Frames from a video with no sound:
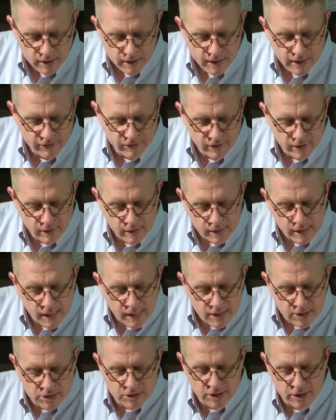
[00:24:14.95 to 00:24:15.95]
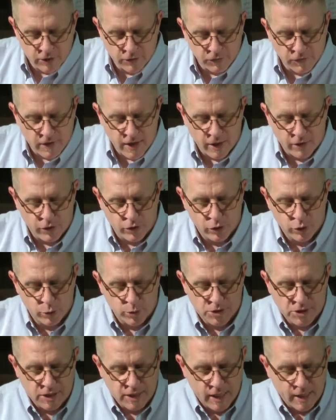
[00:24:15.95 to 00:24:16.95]
Giving thanks to the Father who
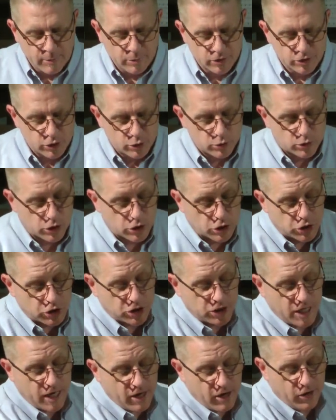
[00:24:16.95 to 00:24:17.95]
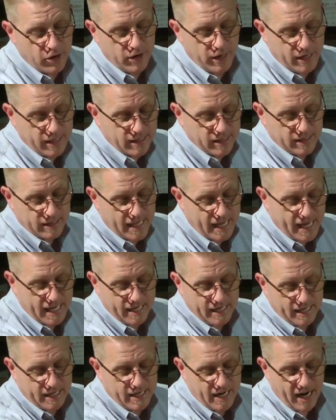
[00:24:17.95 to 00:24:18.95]
has enabled you to share in
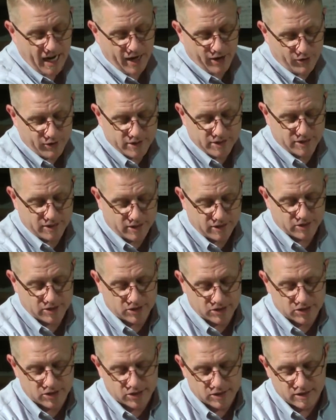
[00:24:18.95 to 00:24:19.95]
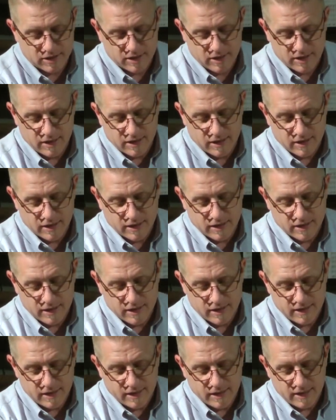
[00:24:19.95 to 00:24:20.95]
that inheritance
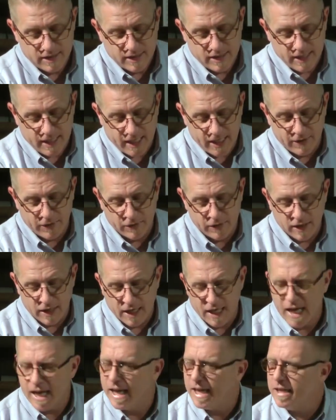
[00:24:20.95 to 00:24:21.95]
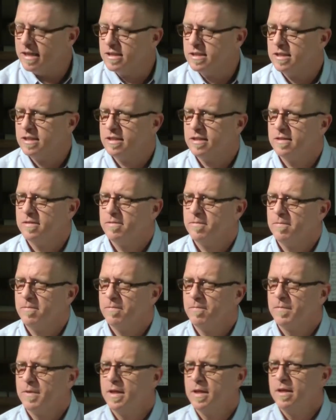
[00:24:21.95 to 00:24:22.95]
in the light.
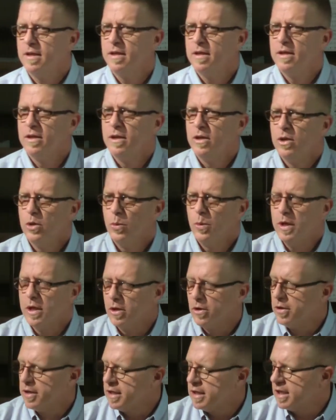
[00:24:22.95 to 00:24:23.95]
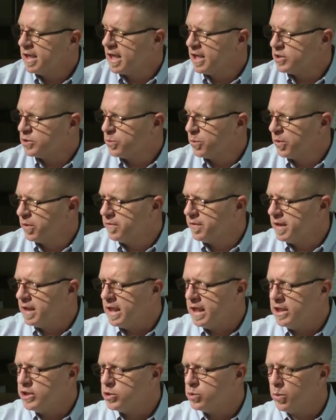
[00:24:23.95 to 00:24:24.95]
We learn in God's word that
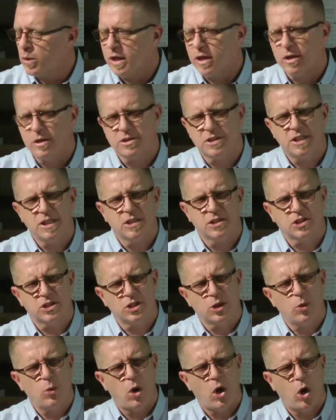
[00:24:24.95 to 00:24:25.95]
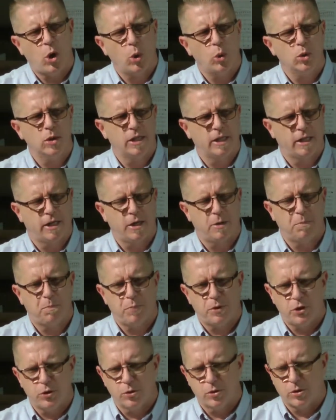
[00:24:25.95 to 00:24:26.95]
He dwells, He is so holy and
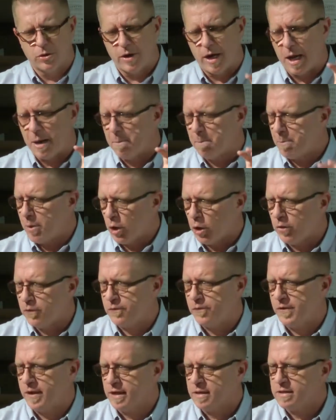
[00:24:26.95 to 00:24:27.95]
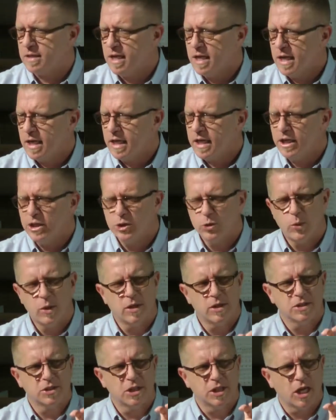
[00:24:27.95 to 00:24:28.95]
pure and perfect. He
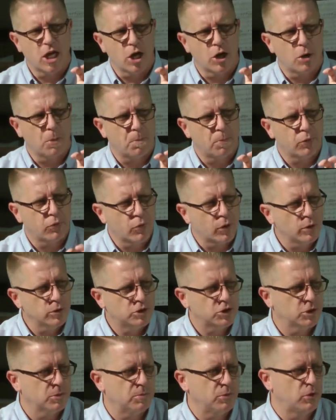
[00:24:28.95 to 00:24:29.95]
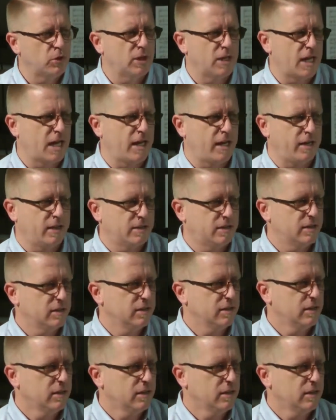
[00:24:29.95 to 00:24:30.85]
dwells in unapproachable light.